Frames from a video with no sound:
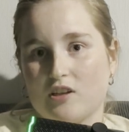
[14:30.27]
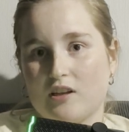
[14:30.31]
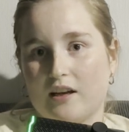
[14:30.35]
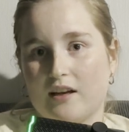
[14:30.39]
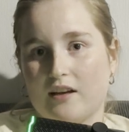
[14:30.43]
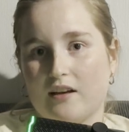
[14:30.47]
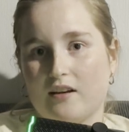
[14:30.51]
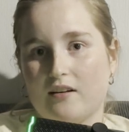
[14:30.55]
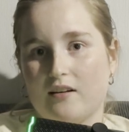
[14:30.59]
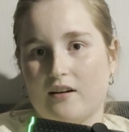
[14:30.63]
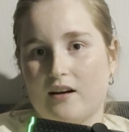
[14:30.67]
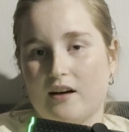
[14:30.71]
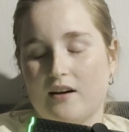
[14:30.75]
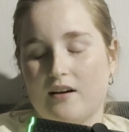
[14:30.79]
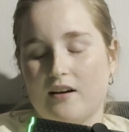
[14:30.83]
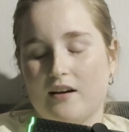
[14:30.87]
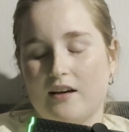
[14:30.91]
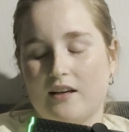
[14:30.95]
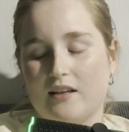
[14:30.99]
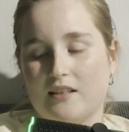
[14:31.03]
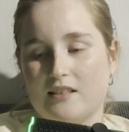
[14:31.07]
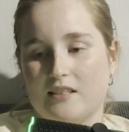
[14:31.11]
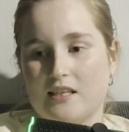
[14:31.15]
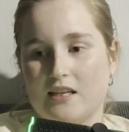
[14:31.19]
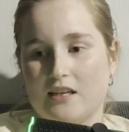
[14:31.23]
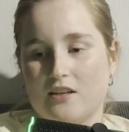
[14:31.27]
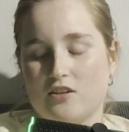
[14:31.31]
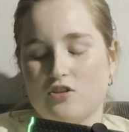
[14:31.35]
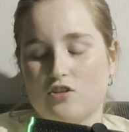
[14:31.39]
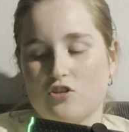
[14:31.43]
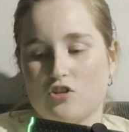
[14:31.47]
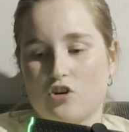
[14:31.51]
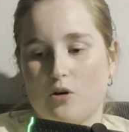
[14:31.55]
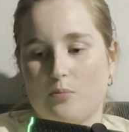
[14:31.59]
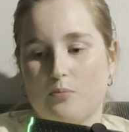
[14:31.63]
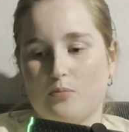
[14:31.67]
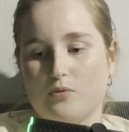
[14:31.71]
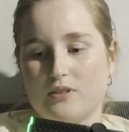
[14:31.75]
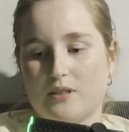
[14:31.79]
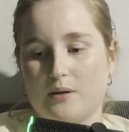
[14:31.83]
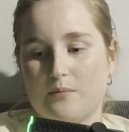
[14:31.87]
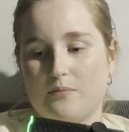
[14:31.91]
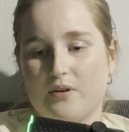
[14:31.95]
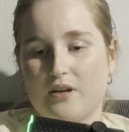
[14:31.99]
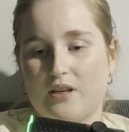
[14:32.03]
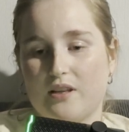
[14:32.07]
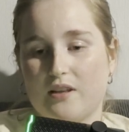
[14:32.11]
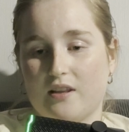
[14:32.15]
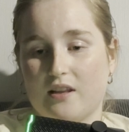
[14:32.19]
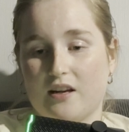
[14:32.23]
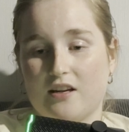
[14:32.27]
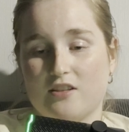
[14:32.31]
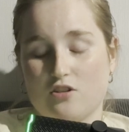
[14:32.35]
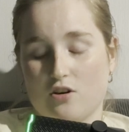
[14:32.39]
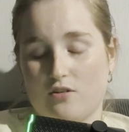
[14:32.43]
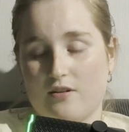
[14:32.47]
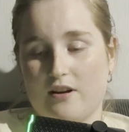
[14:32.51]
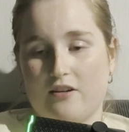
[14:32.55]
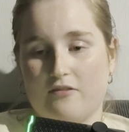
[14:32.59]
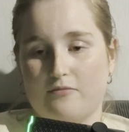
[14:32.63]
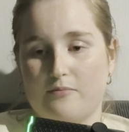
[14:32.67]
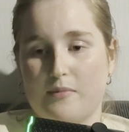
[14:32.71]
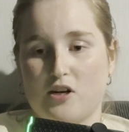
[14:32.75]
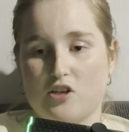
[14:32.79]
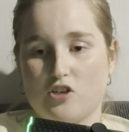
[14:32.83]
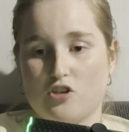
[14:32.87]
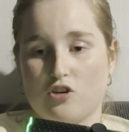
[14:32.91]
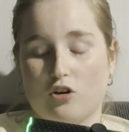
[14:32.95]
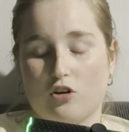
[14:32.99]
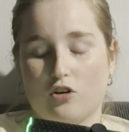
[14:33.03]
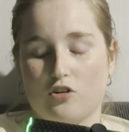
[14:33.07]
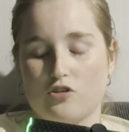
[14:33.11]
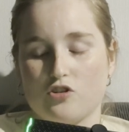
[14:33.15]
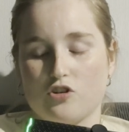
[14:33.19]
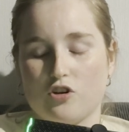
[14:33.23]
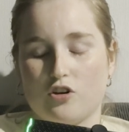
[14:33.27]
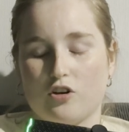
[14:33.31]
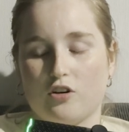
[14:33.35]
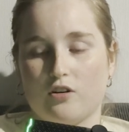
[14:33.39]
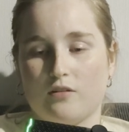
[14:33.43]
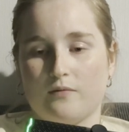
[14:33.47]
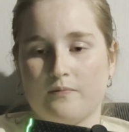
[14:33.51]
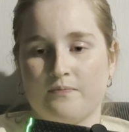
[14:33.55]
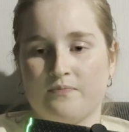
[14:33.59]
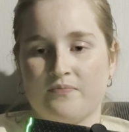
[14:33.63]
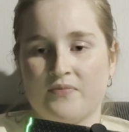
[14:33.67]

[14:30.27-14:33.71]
at a text shop or somewhere that I don't have much knowledge on,